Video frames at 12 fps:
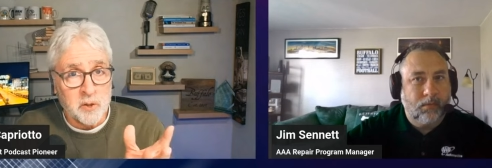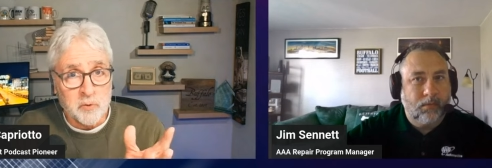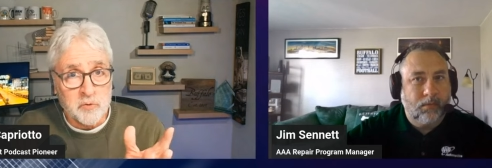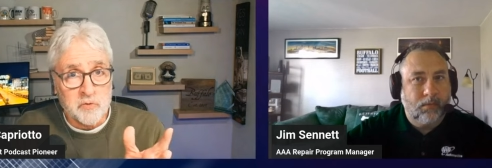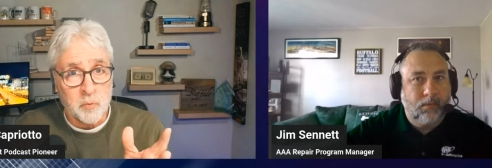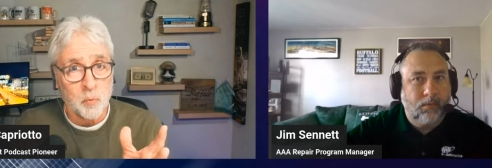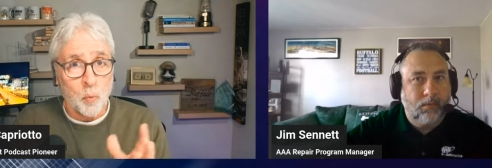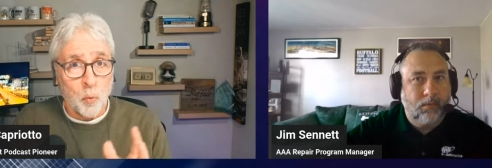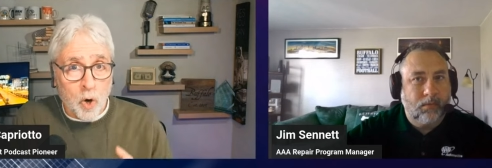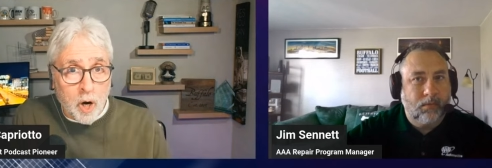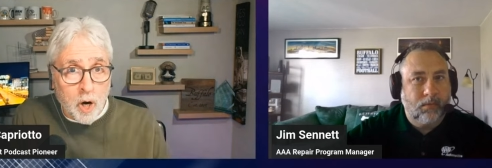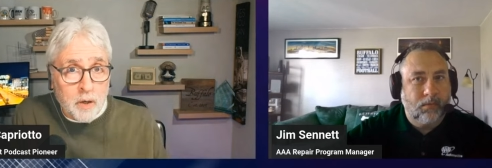Speaker 1: used to
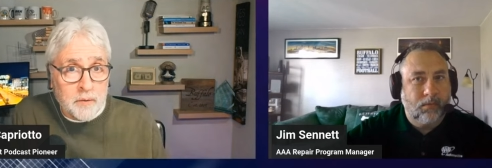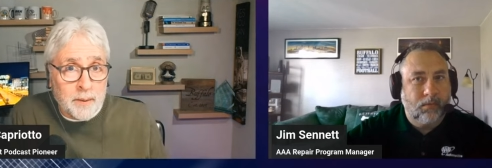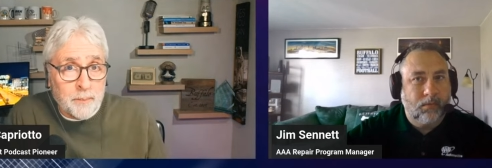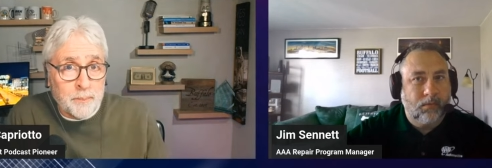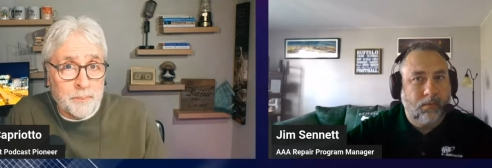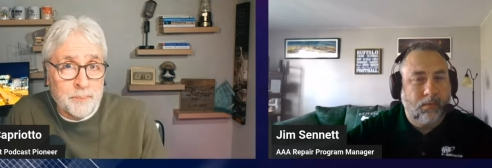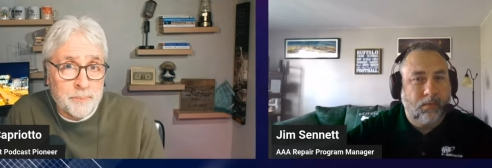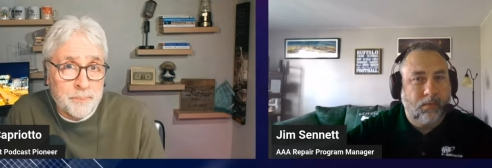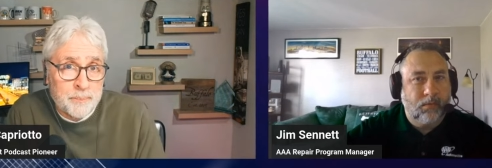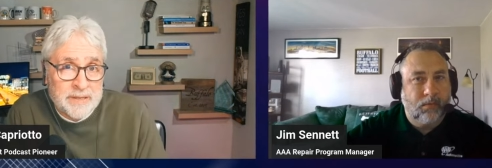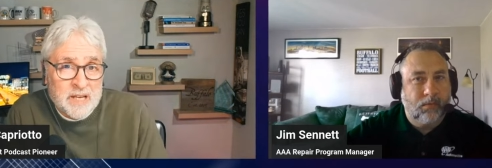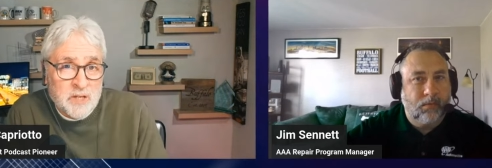work that
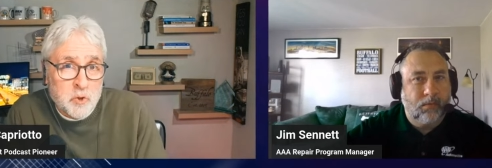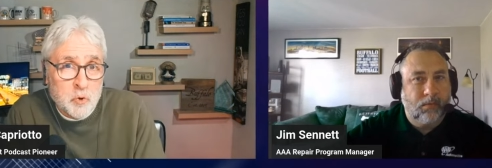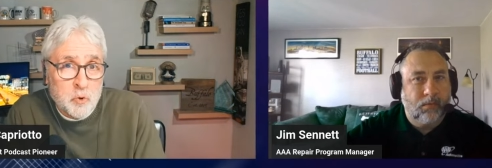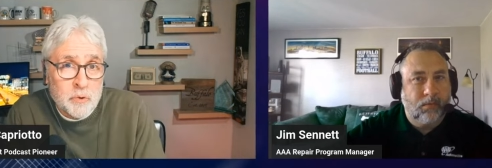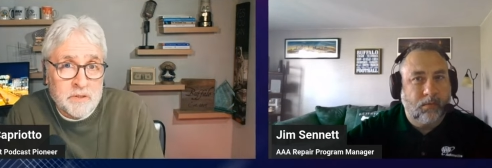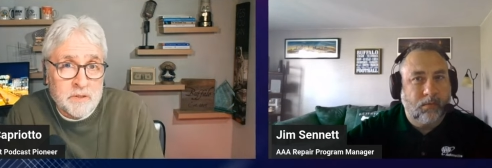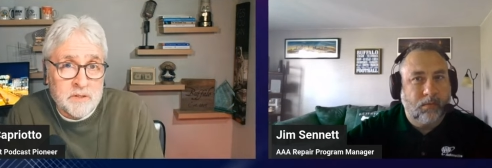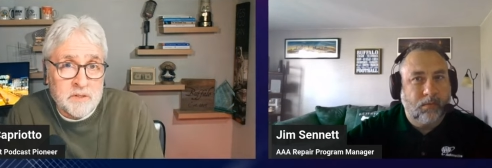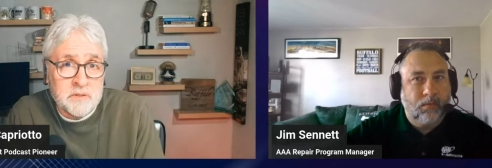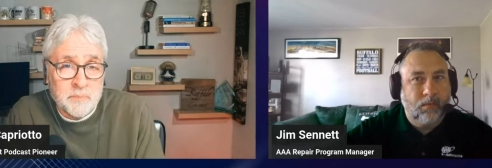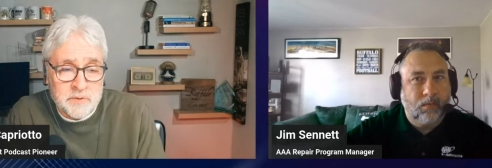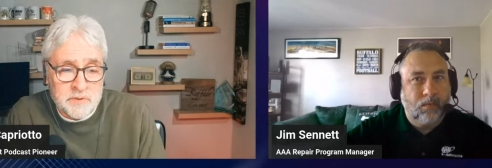get you into this
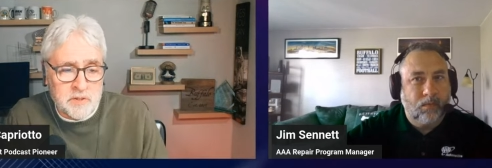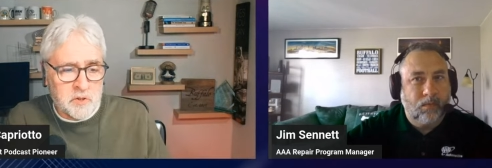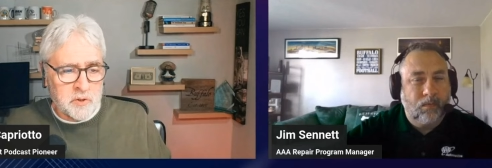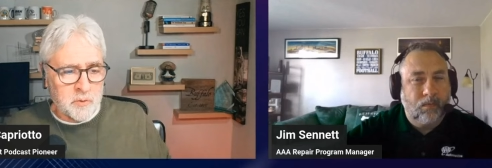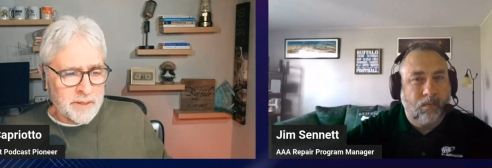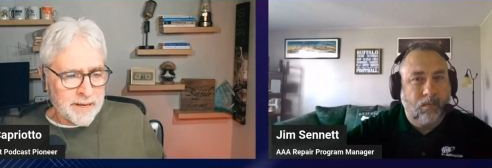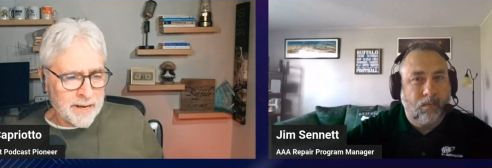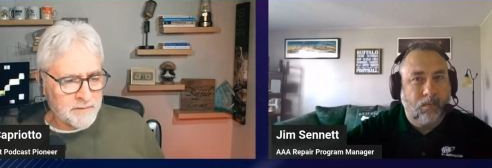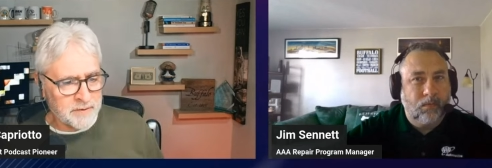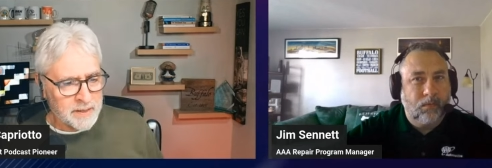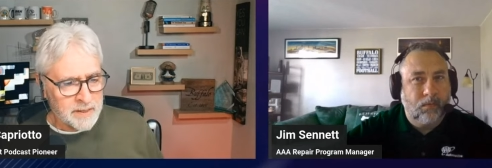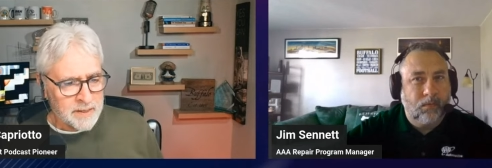position you have.